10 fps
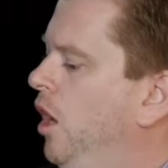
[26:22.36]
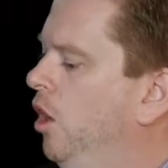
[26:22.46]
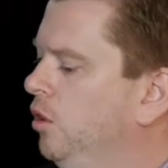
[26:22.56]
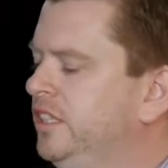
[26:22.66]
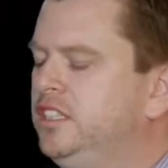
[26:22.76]

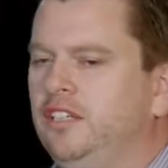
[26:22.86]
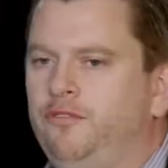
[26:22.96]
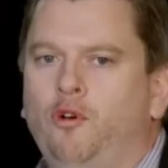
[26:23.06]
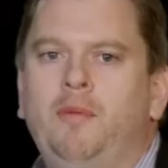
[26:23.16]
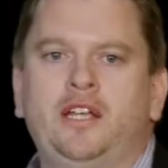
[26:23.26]
Holistic
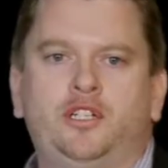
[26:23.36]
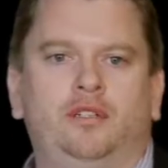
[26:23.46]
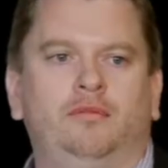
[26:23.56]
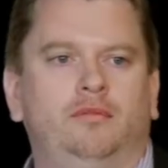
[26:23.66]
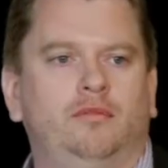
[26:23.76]

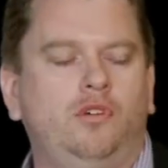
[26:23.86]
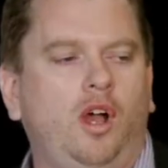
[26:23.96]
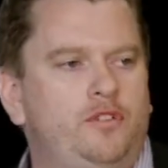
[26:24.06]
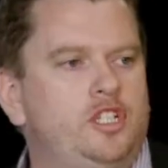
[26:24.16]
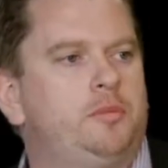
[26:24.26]
formation.
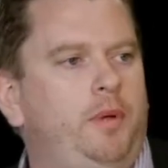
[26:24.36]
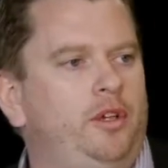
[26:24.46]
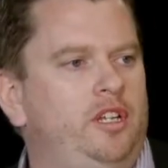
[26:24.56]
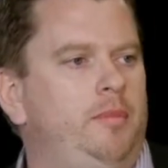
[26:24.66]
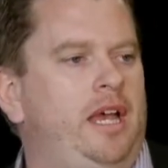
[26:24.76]
I've just
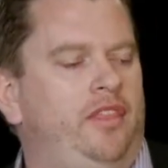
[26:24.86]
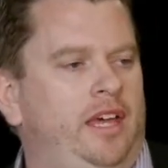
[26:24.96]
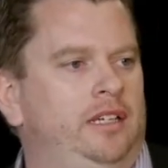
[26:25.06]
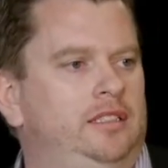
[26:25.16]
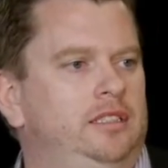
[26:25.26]
spoken about
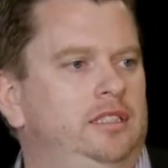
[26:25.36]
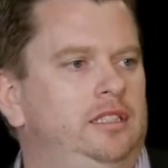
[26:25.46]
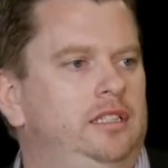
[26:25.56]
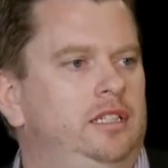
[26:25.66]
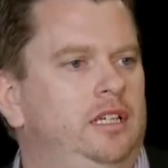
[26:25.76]
that.
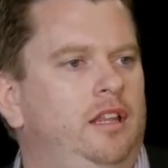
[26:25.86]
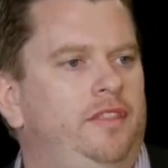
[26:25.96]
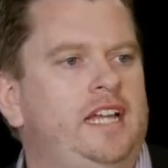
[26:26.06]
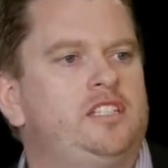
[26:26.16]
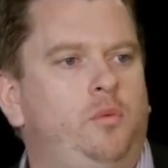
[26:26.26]

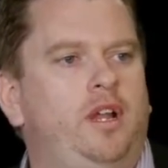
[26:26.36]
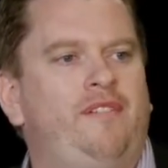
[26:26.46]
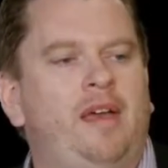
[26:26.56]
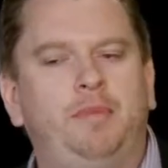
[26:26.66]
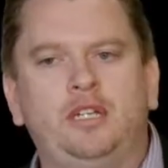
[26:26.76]
That's one
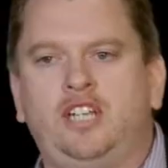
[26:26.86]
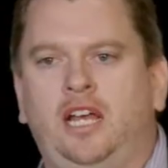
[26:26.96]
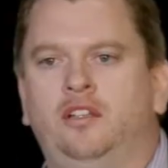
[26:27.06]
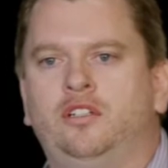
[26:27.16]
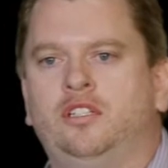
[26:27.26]
of our big
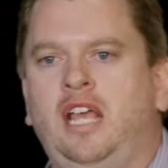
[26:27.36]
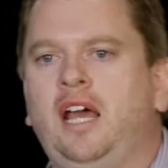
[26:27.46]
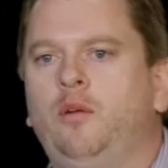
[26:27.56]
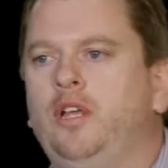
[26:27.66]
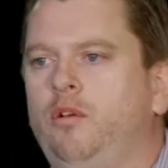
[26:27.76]
challenges.
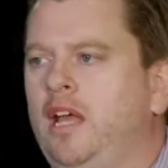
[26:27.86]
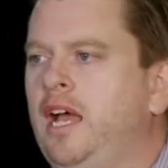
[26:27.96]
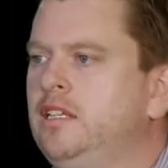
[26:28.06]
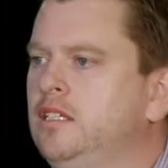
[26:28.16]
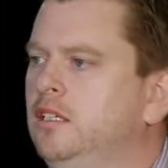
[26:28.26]
How do we
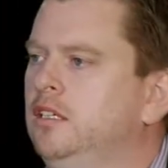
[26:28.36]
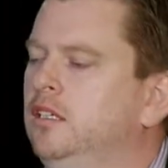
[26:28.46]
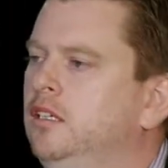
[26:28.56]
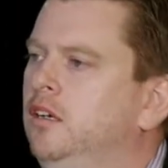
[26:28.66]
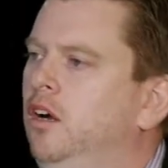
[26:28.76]
create
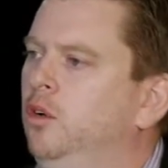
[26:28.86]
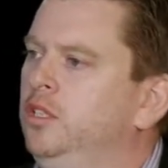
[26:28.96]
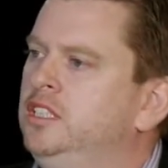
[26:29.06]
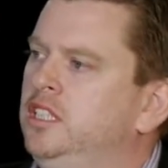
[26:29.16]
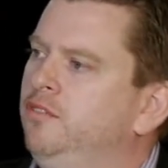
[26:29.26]

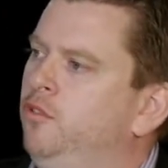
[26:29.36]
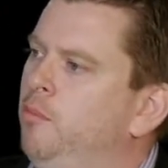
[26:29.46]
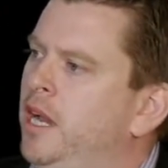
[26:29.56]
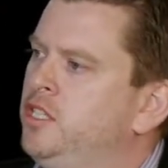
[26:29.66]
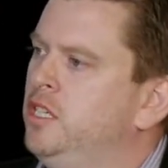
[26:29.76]
holistic
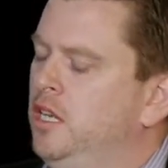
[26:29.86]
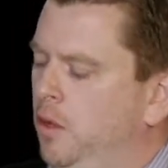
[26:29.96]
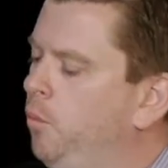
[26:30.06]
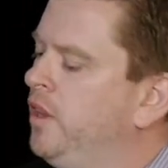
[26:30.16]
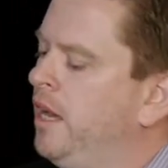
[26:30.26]
formation
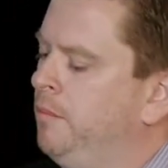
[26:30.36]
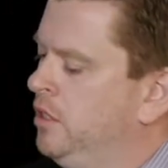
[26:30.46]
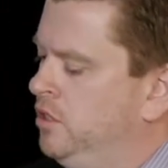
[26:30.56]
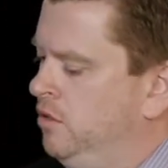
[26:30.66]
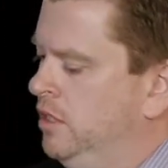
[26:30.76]
with our
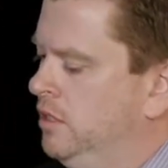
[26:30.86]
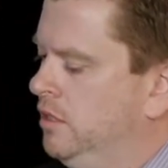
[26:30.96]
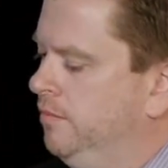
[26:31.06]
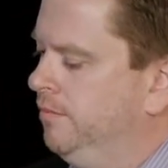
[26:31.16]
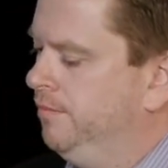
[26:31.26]
ministries?